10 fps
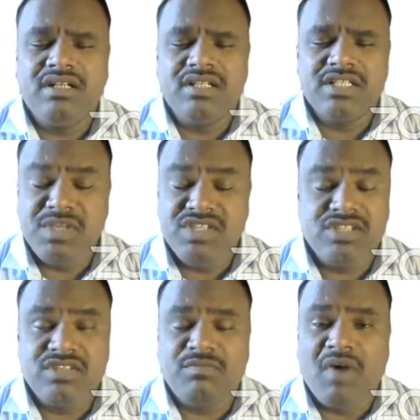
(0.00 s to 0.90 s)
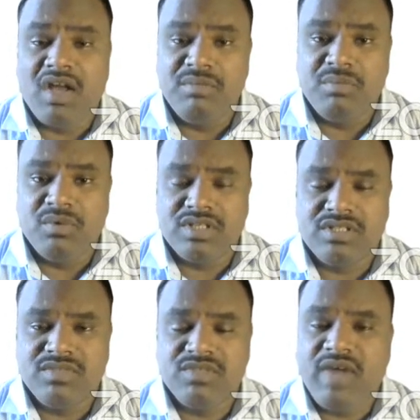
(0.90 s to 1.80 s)
species of
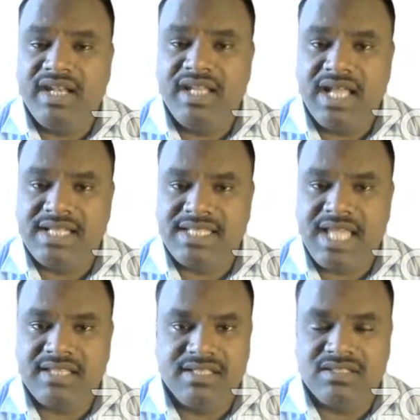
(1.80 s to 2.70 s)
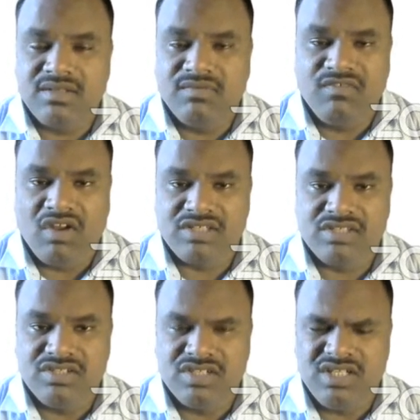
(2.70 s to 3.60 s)
polyporus which widely attack this
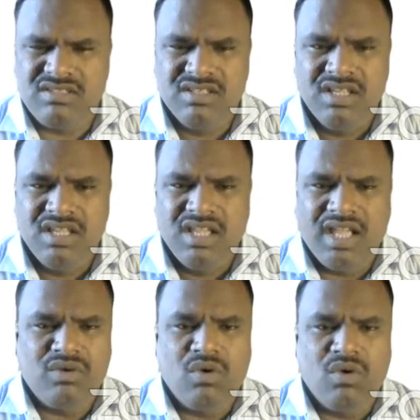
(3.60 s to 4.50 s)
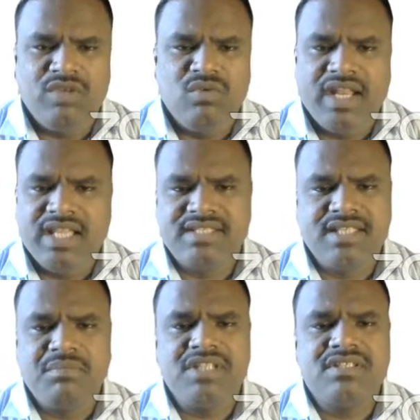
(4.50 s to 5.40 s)
forest trees. And quoting one
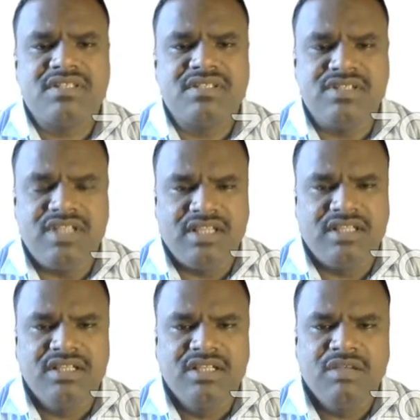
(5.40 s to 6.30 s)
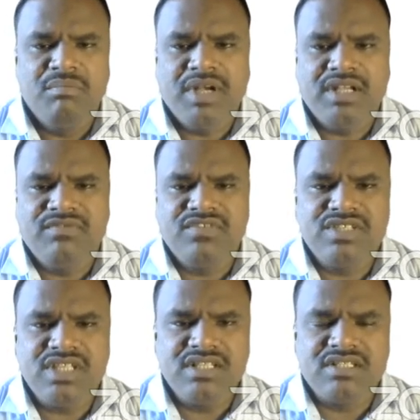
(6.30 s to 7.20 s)
example, this is a teak. But if you
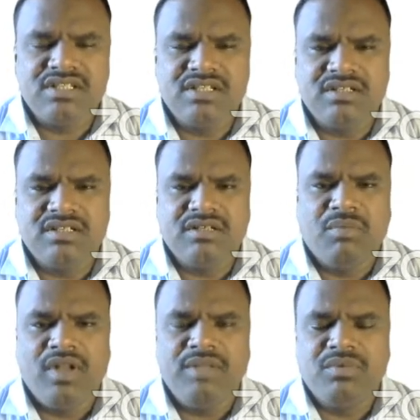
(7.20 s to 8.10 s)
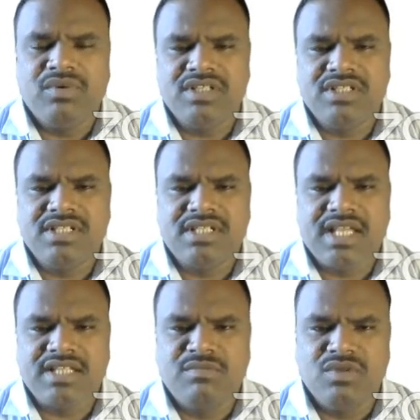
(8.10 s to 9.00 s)
see this polyporus, it
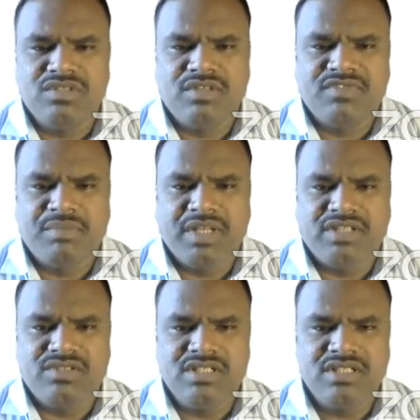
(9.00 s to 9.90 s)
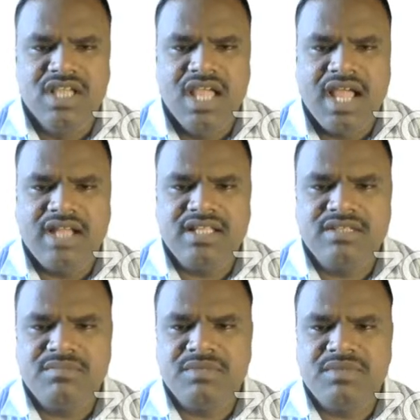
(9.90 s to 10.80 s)
attacks most of the pathogens. And the
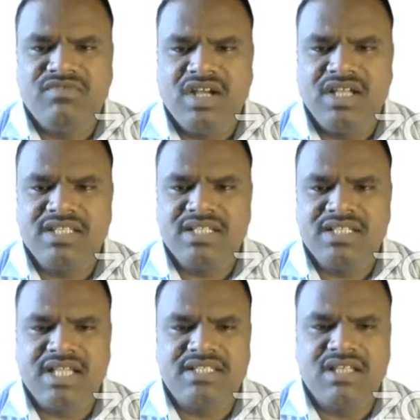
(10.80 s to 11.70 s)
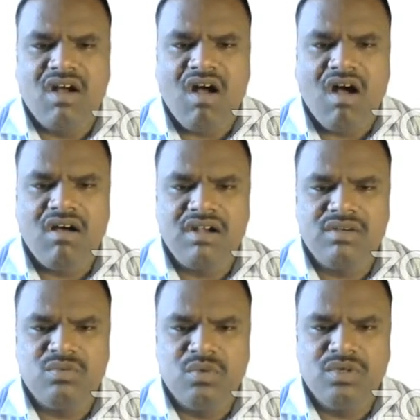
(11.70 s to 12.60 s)
symptom, the fungus attacks the hard
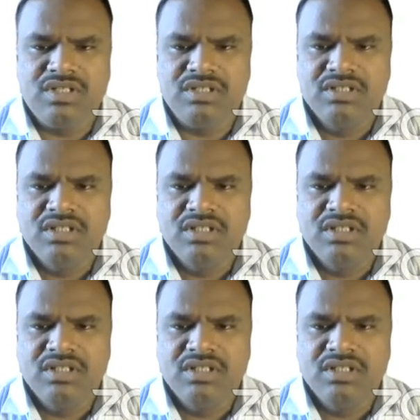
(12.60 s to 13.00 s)
wood,